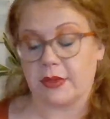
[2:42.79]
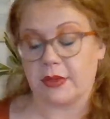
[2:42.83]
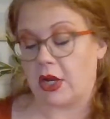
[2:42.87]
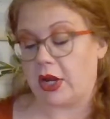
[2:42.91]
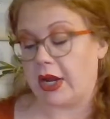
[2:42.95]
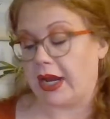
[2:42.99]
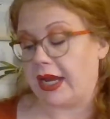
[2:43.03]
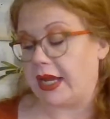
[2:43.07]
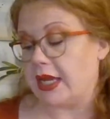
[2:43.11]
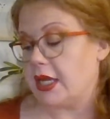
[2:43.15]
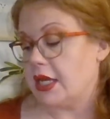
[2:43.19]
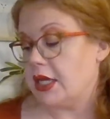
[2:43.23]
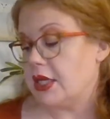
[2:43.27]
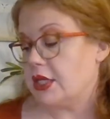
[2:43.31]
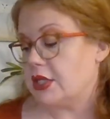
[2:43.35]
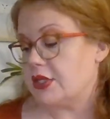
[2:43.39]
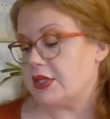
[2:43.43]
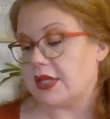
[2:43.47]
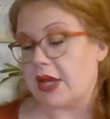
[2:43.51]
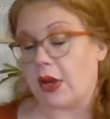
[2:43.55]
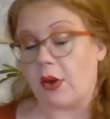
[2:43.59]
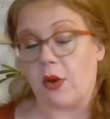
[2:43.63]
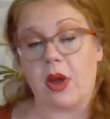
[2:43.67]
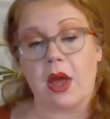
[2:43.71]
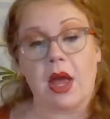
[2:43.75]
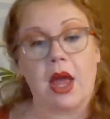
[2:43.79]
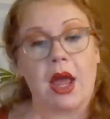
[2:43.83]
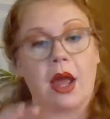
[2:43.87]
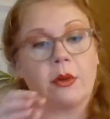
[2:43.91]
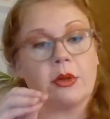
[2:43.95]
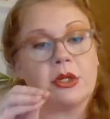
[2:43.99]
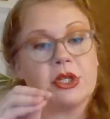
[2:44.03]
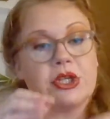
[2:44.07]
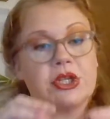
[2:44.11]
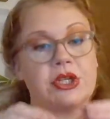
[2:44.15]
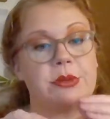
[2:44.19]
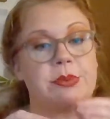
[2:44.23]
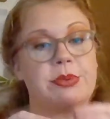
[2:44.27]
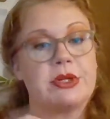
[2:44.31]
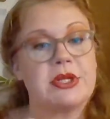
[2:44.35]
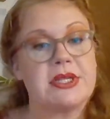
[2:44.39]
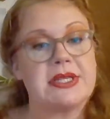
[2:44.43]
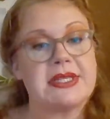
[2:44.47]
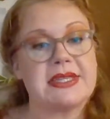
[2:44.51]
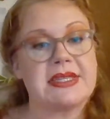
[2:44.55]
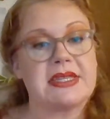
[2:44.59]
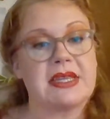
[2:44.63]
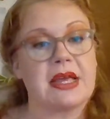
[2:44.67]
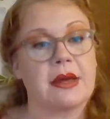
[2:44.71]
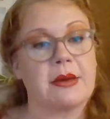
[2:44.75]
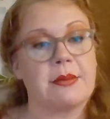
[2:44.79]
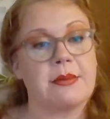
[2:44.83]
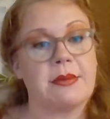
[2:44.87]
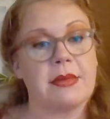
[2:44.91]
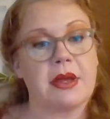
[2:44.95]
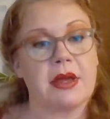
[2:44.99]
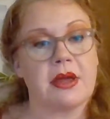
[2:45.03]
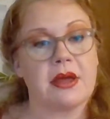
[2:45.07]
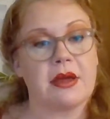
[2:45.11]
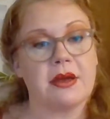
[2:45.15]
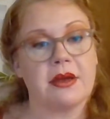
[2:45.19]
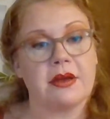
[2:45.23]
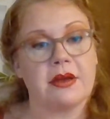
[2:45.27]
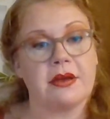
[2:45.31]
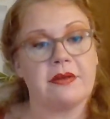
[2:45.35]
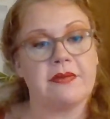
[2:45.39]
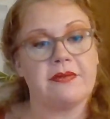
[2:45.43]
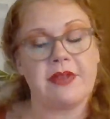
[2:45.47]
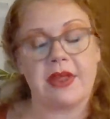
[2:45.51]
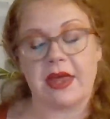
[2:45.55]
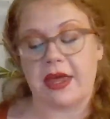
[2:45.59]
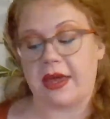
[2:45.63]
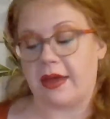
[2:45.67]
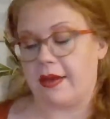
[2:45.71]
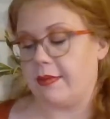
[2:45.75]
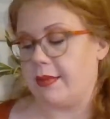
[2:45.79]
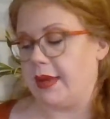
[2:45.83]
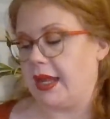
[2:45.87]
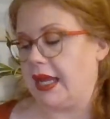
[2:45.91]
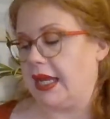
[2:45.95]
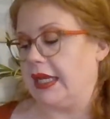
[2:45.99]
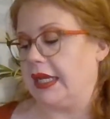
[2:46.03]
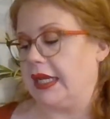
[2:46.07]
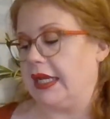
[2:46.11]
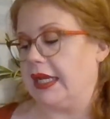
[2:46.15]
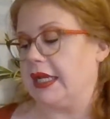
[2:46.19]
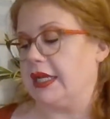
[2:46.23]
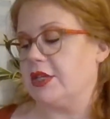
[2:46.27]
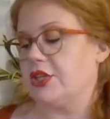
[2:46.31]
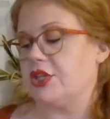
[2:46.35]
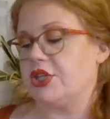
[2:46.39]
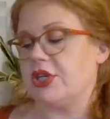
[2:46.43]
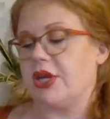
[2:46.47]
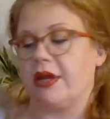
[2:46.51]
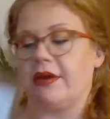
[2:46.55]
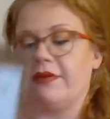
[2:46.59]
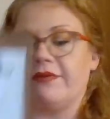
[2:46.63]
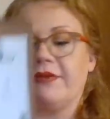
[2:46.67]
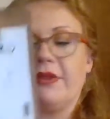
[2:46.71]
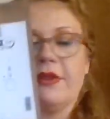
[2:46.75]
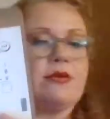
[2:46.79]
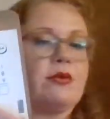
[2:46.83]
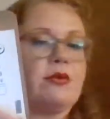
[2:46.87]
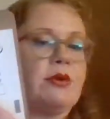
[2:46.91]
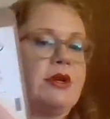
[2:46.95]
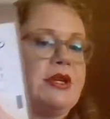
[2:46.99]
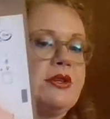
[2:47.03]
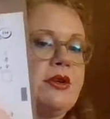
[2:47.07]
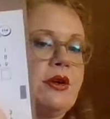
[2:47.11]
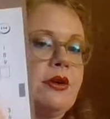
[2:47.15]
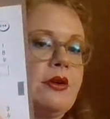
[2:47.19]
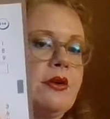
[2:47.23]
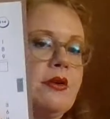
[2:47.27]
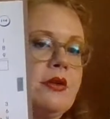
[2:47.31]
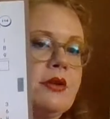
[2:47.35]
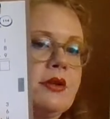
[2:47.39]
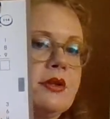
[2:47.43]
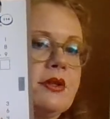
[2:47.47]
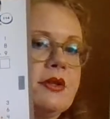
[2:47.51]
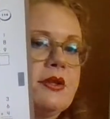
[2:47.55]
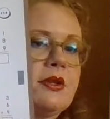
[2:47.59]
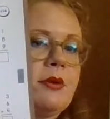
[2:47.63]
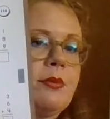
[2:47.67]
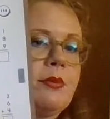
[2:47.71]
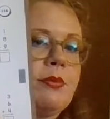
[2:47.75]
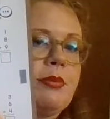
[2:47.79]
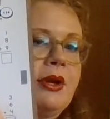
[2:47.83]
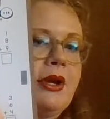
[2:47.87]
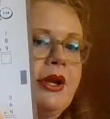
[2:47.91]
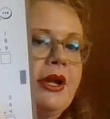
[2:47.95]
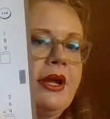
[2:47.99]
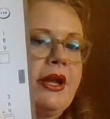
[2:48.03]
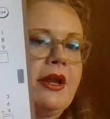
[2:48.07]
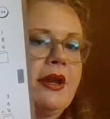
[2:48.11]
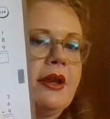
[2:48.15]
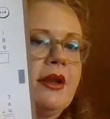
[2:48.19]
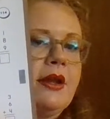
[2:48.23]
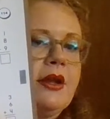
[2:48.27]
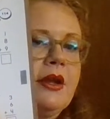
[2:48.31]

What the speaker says: All right. So I want you to put some of them in each of the three circles. So put